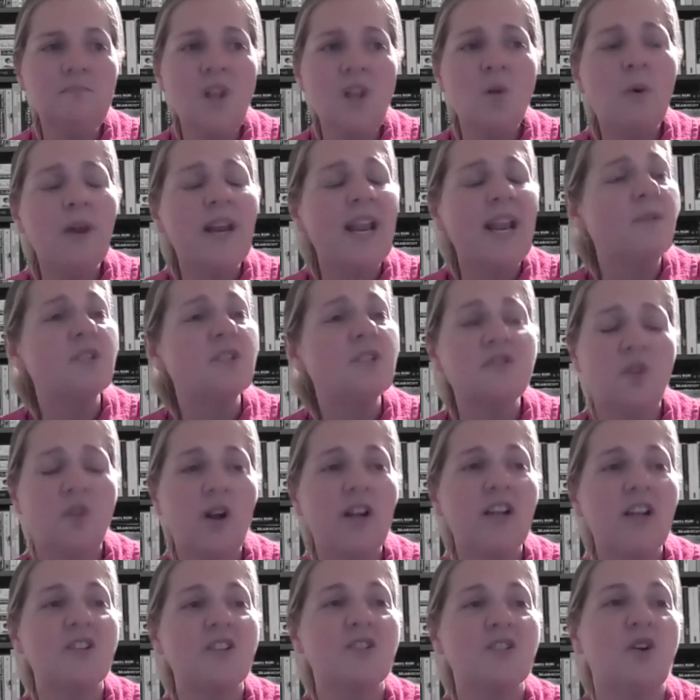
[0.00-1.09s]
When I was 4
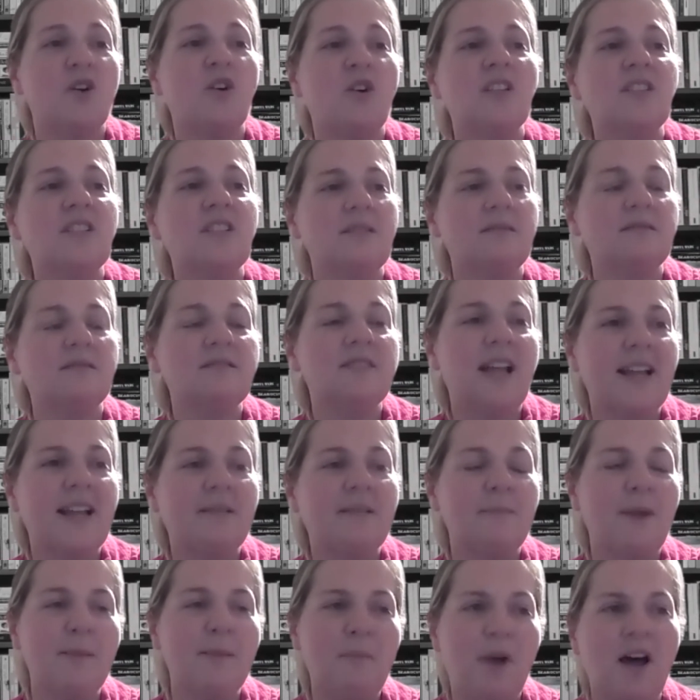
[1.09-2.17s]
years old, and
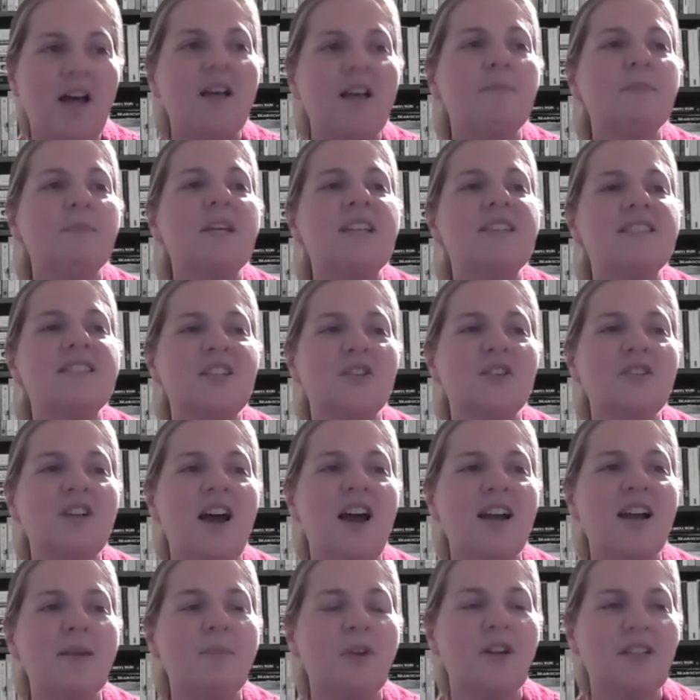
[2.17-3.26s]
my mom can still
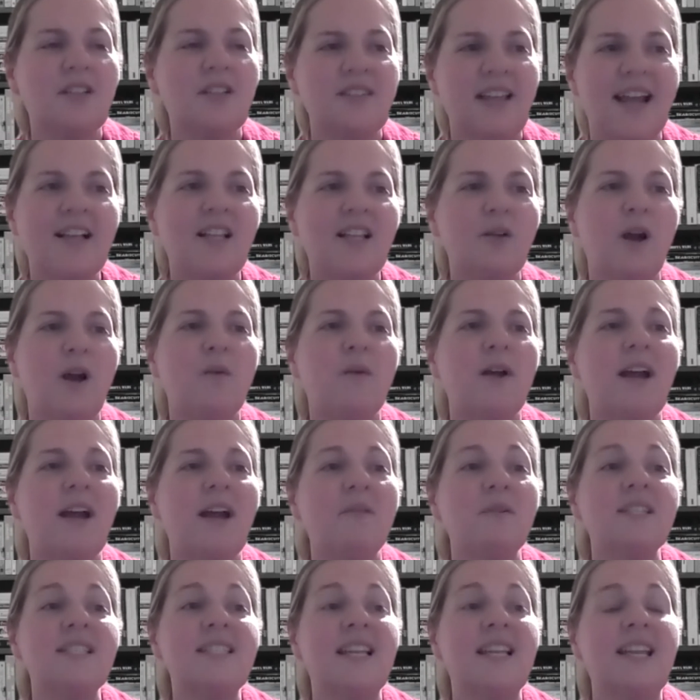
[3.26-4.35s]
talk about exactly where I
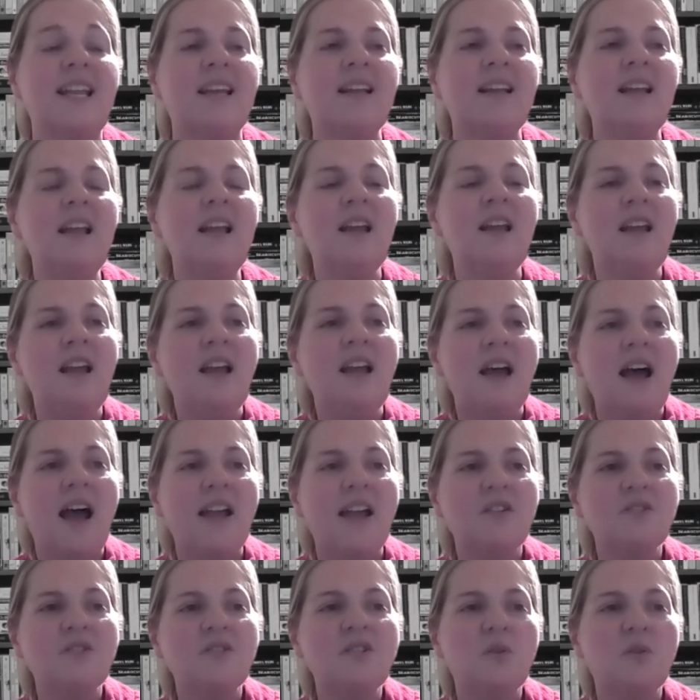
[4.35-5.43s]
was sitting, I
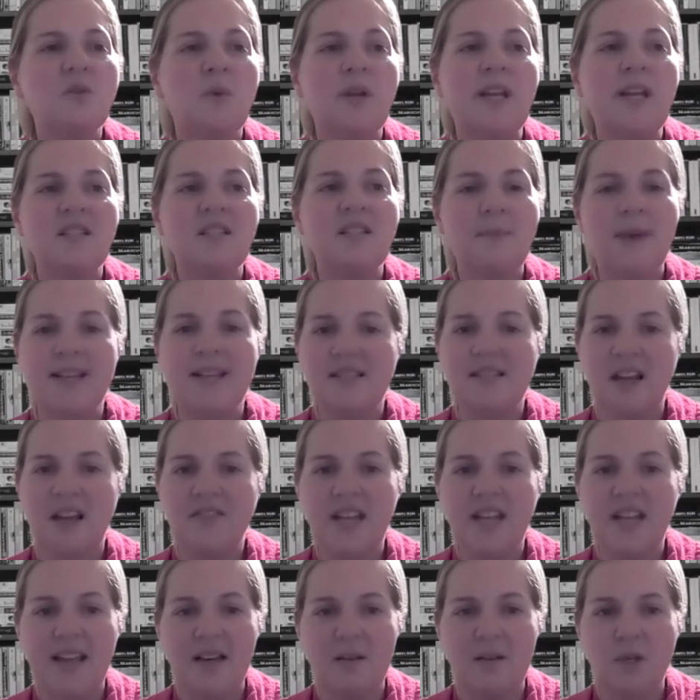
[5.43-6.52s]
used to read to my stuffed
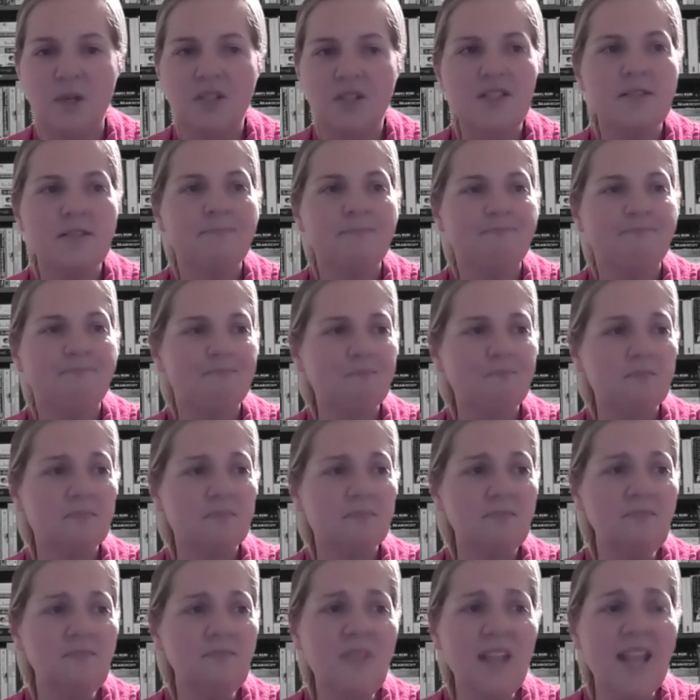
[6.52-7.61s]
animals,
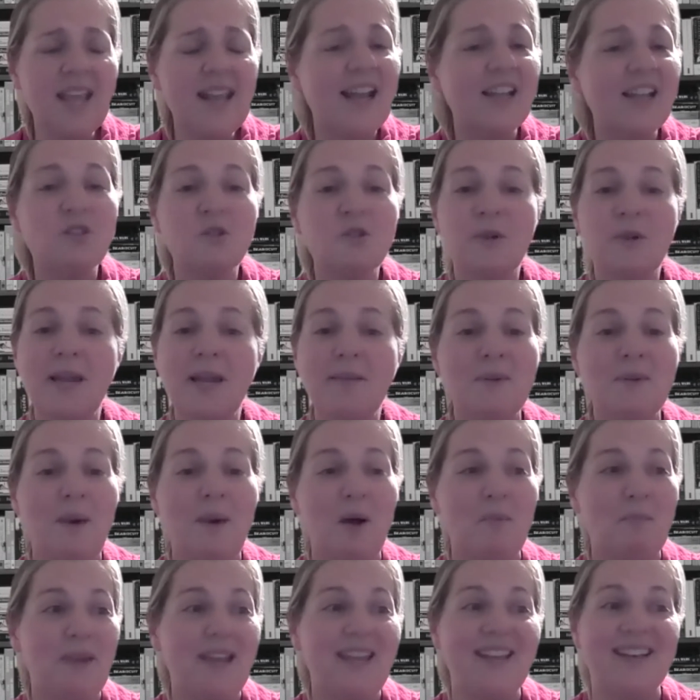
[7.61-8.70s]
and I dreamed
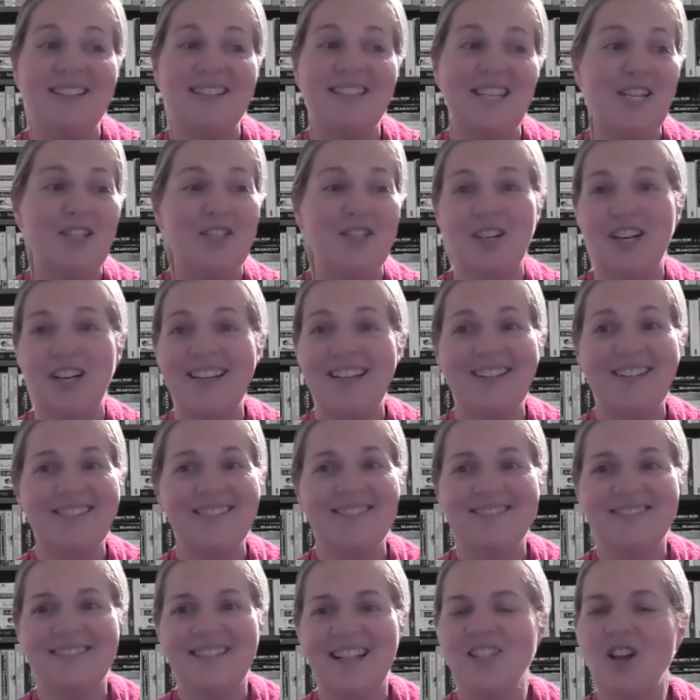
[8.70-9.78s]
about being a teacher.
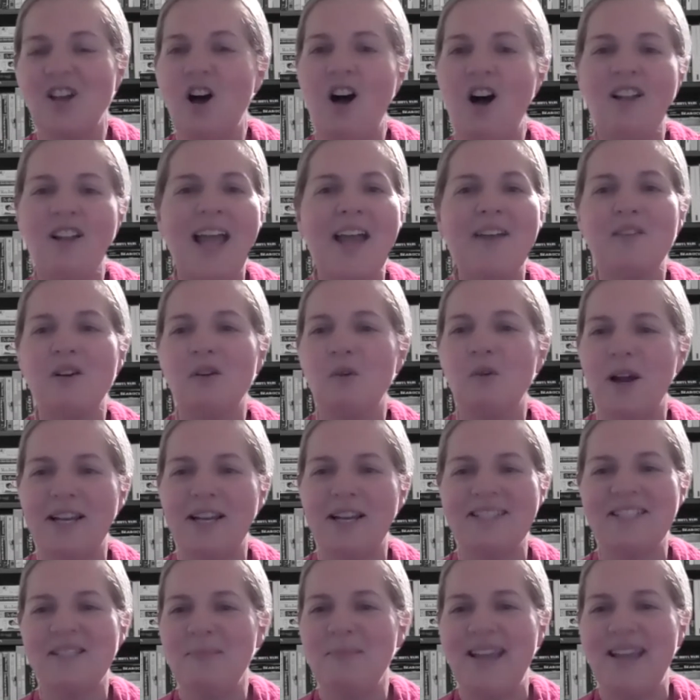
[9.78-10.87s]
That's all I ever wanted
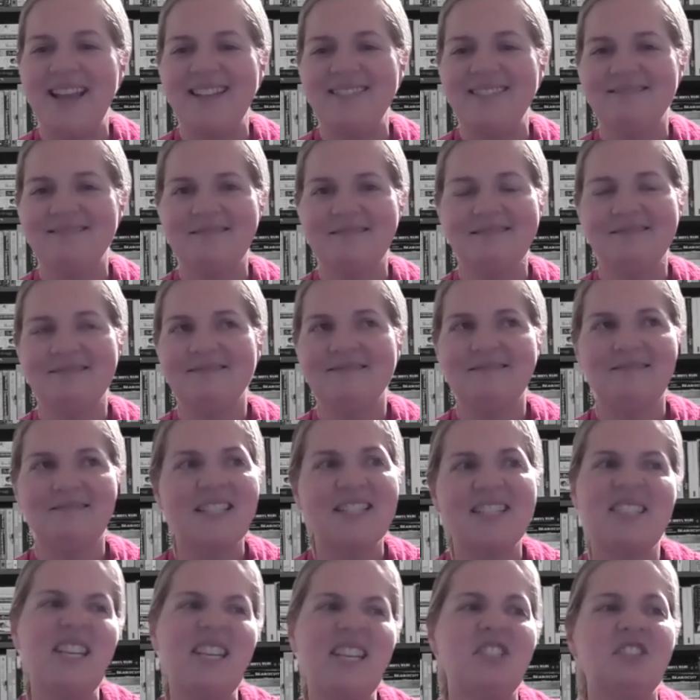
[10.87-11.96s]
to be, as a
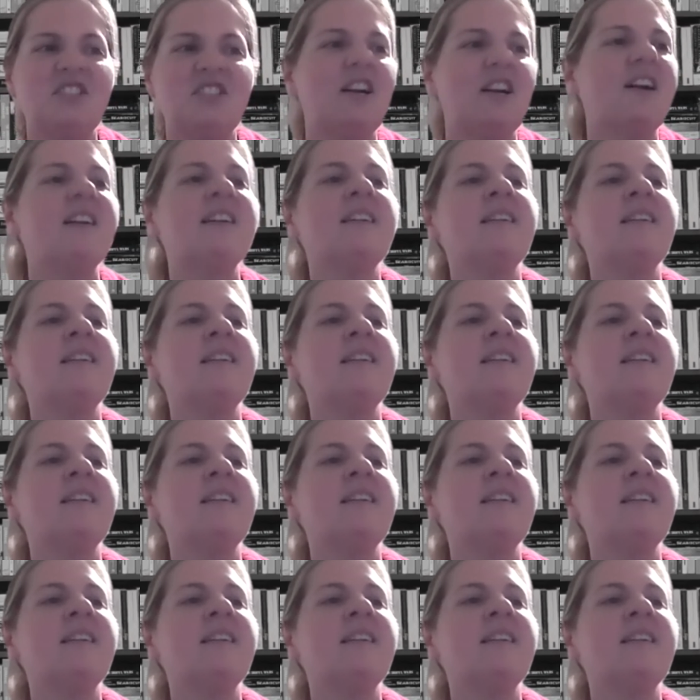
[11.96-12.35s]
teacher.